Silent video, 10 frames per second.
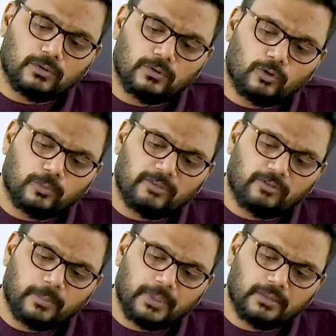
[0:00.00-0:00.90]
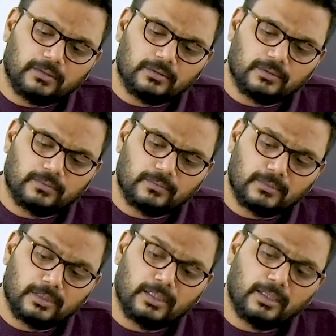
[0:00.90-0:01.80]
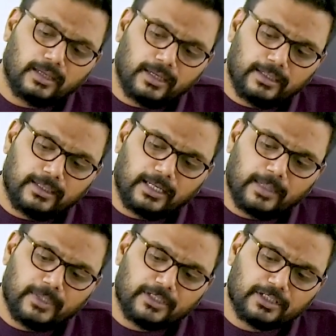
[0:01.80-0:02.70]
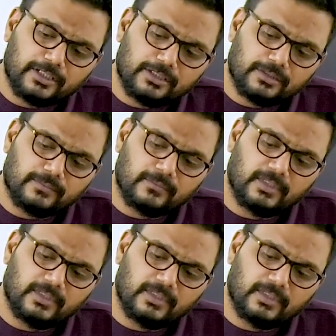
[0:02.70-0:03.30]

Global warming and climate change